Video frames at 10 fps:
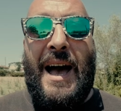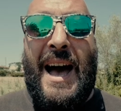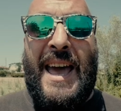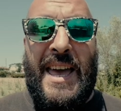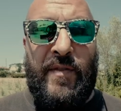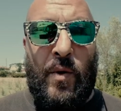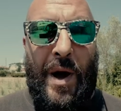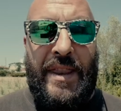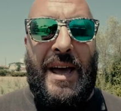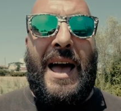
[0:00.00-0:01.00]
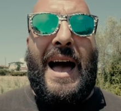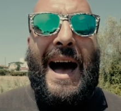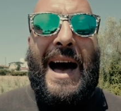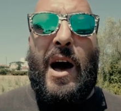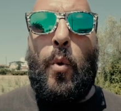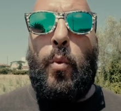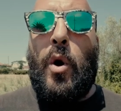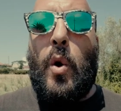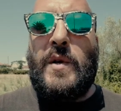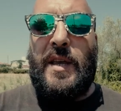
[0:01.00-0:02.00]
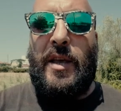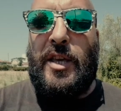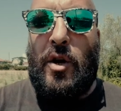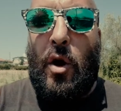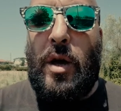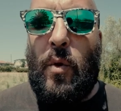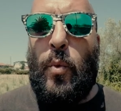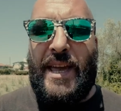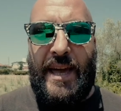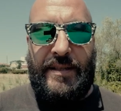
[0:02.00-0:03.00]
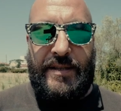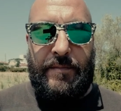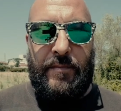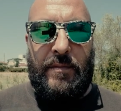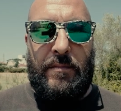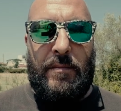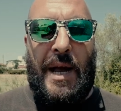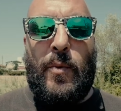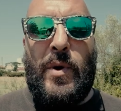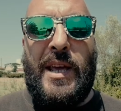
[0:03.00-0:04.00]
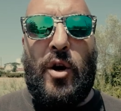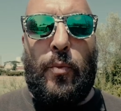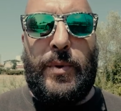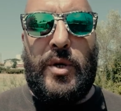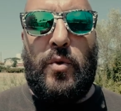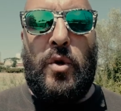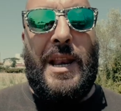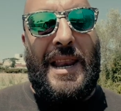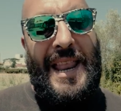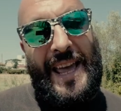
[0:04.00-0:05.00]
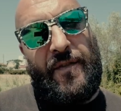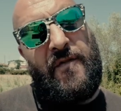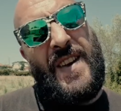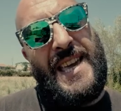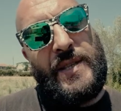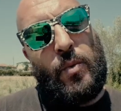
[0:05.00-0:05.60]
Hi everyone, how was your weekend? I really hope you like this